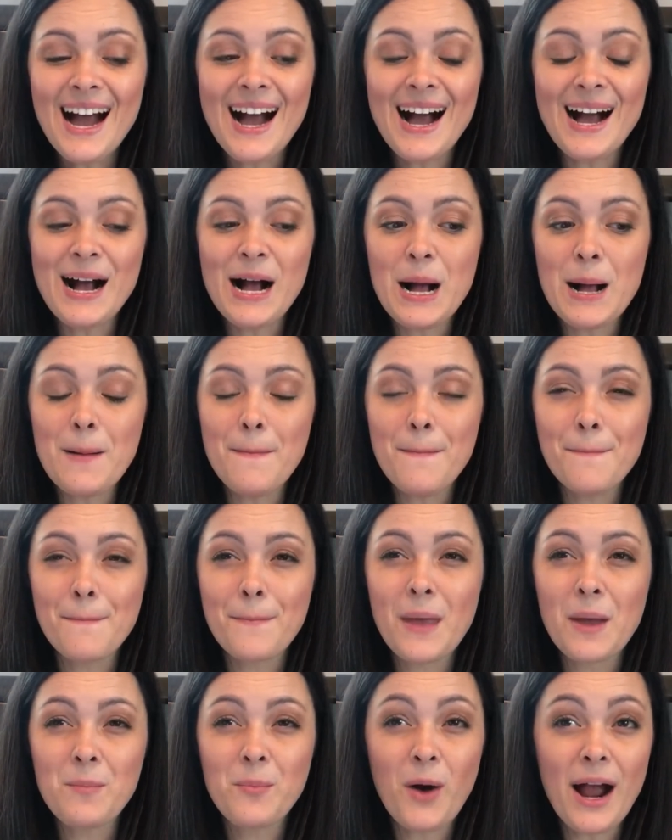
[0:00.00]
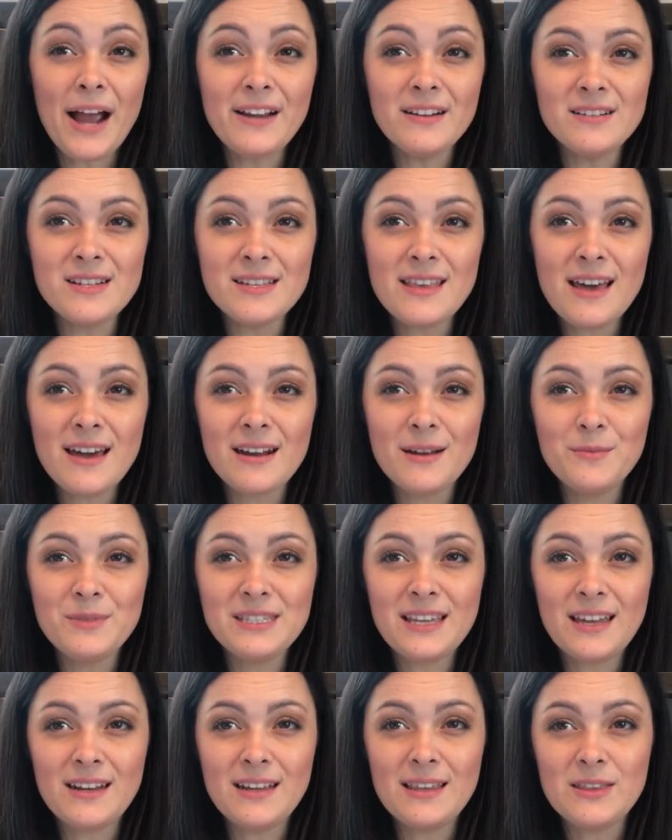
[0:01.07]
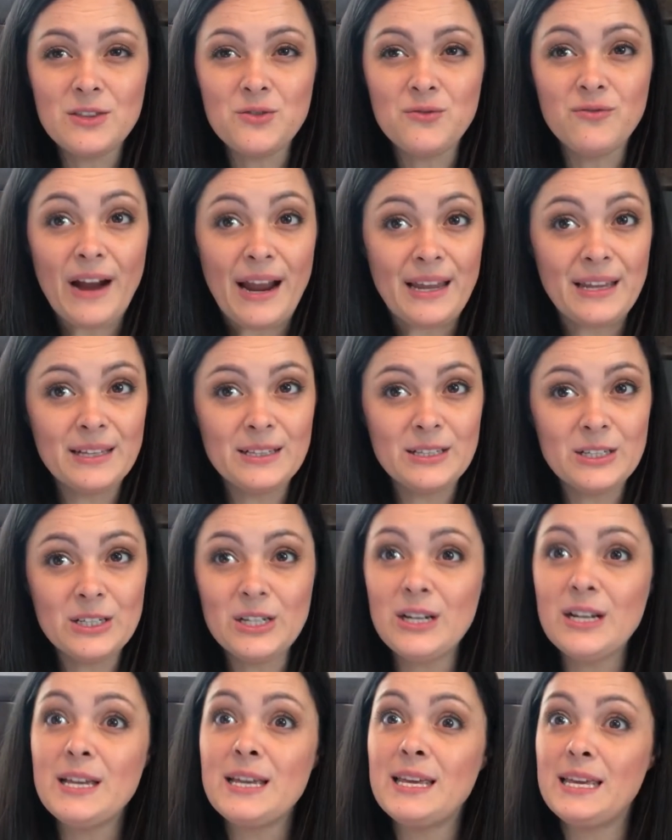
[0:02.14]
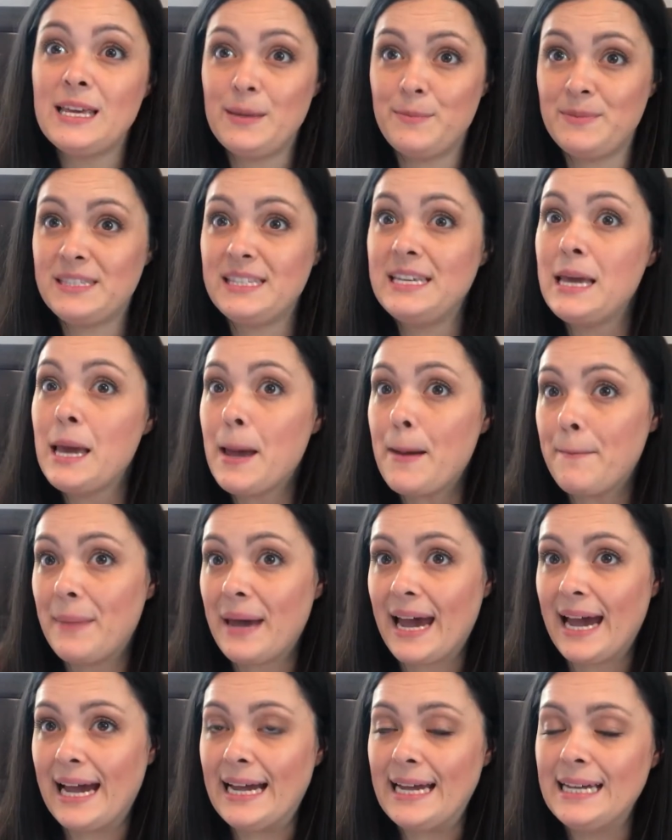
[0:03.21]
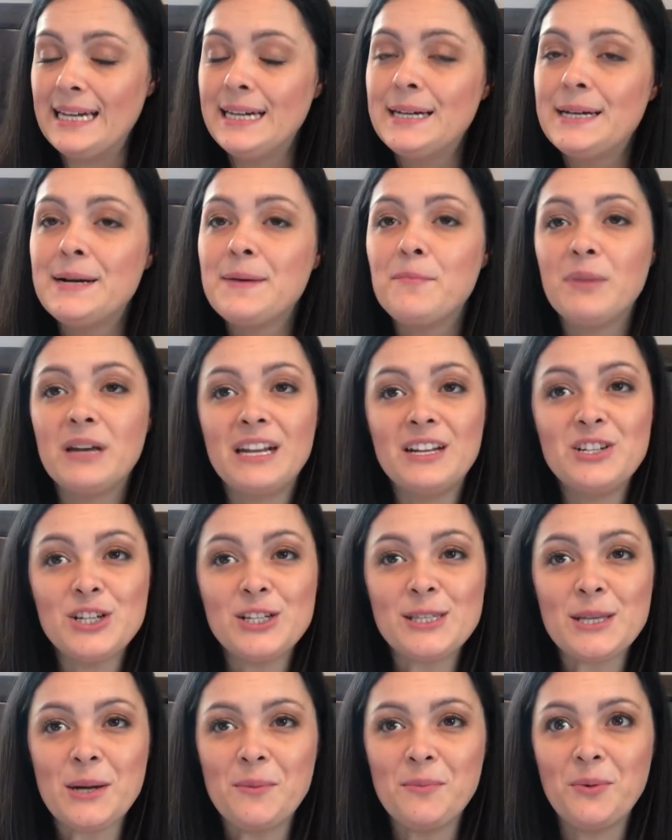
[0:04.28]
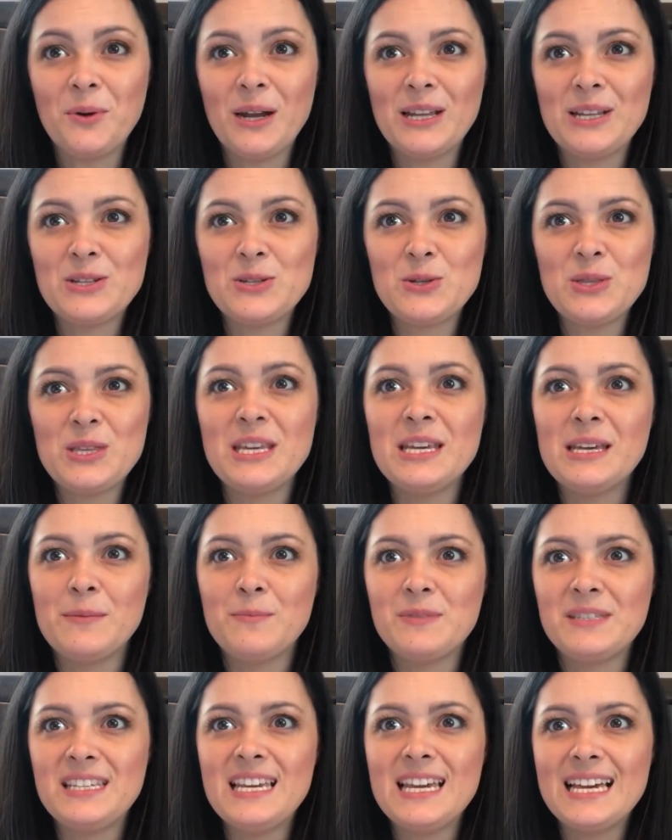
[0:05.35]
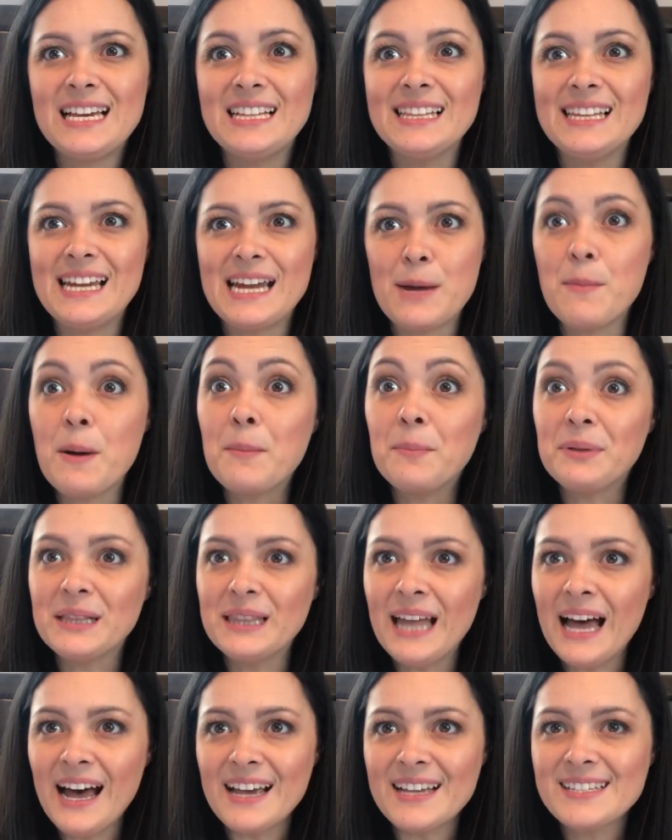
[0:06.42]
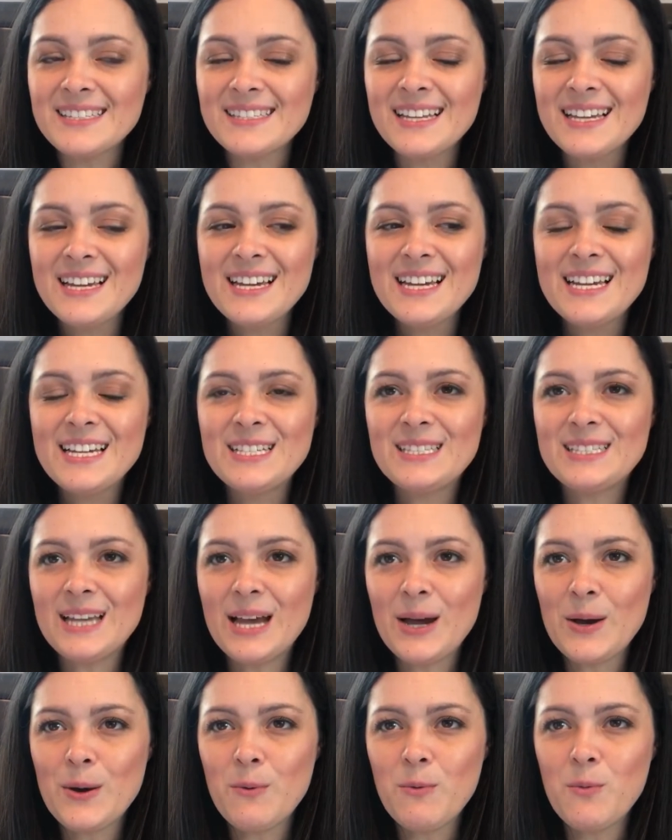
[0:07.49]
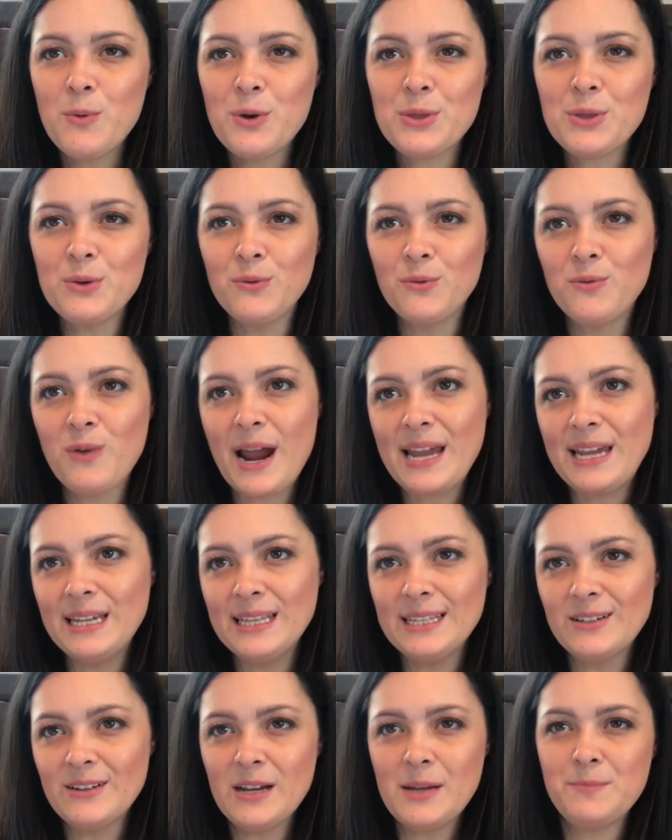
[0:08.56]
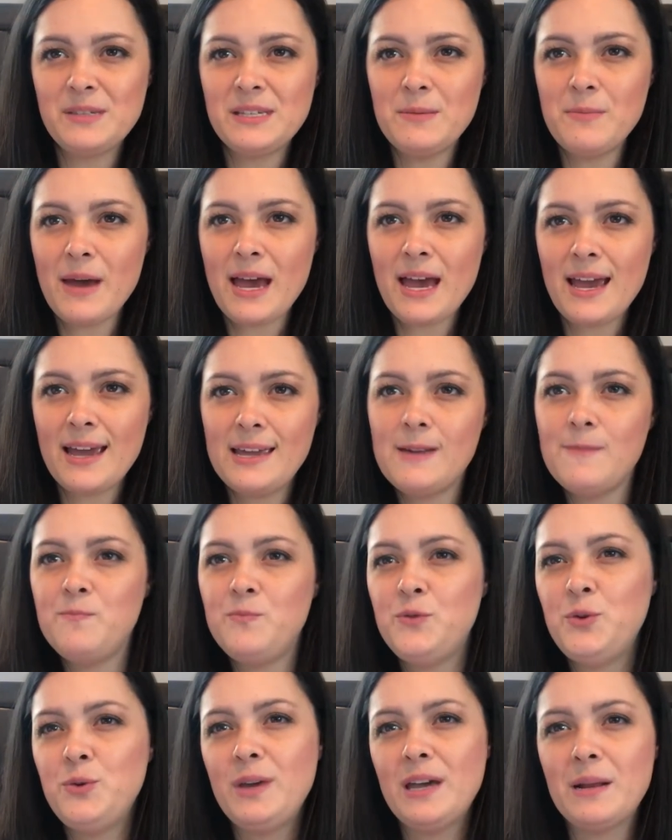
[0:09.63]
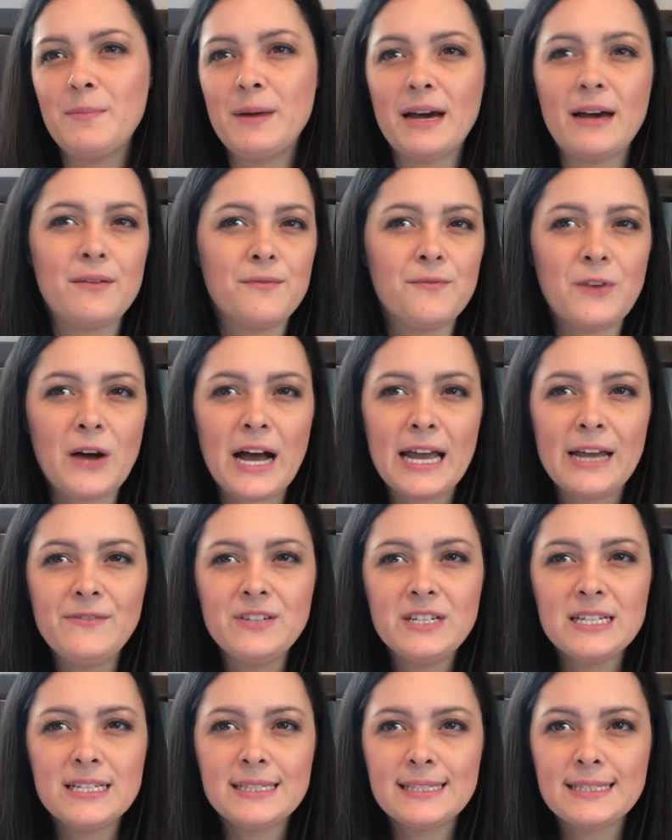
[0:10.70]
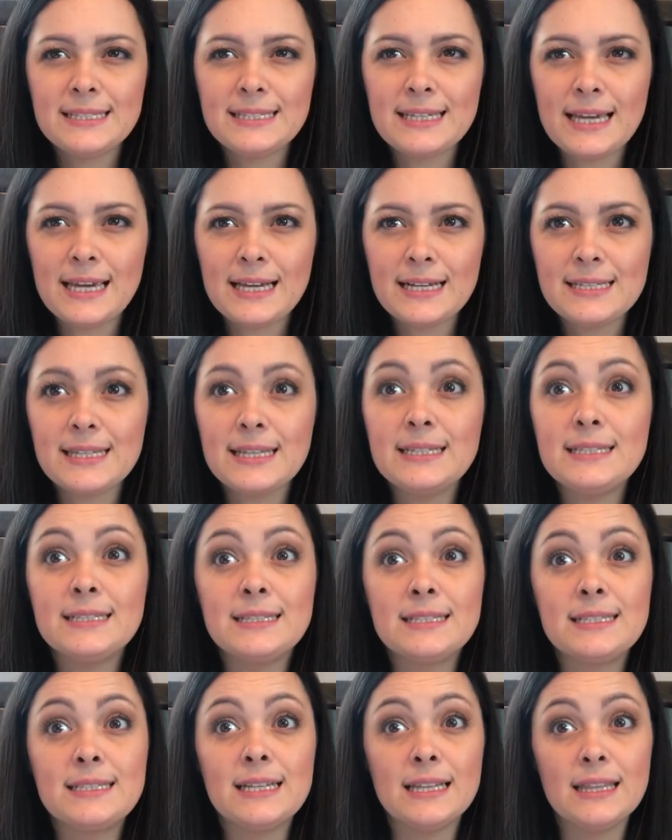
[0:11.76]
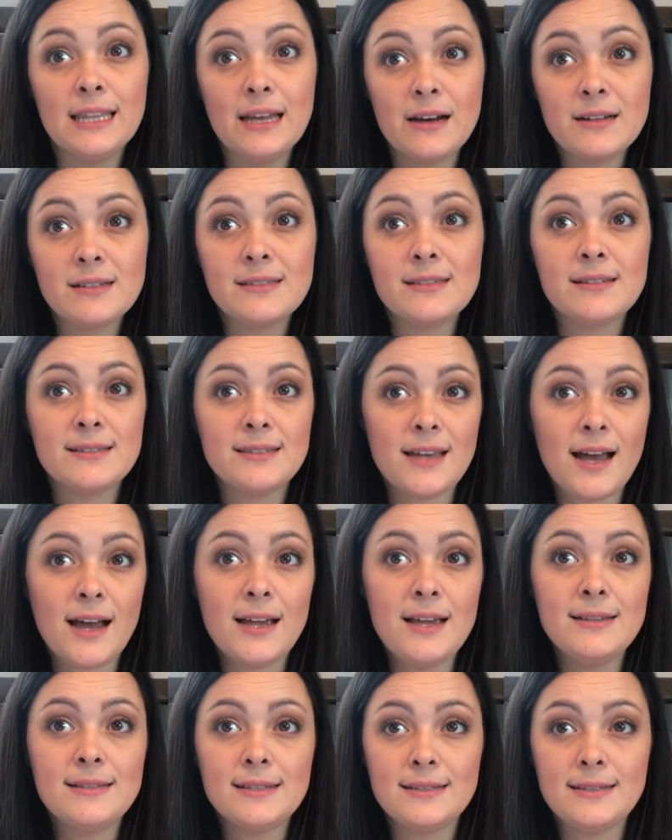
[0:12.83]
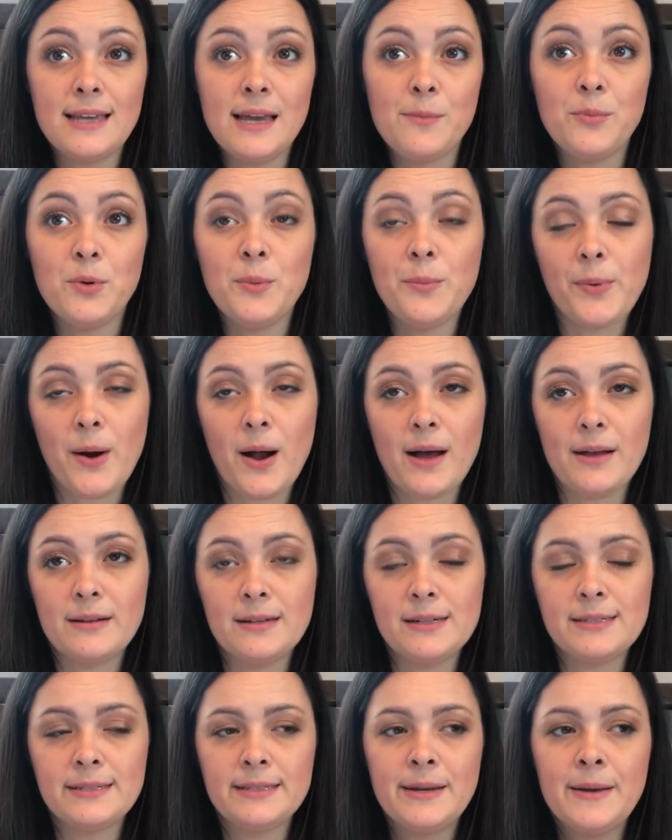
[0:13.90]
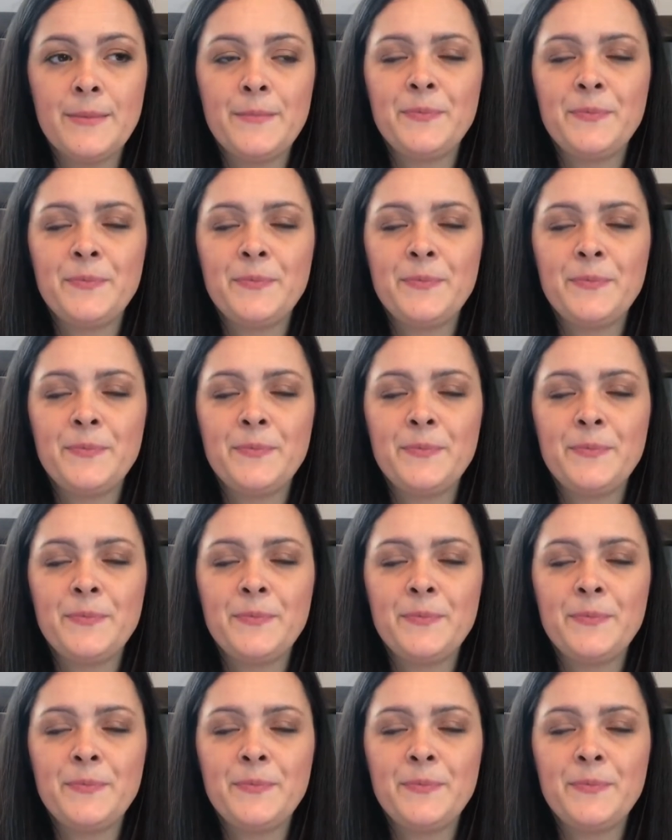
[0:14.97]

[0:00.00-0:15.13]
Um, prior to that, I was getting the regular Ipsy bag, but I just upgraded to the Ipsy Glam Plus. So with the regular Ipsy bag, you get about five to six deluxe size sample products.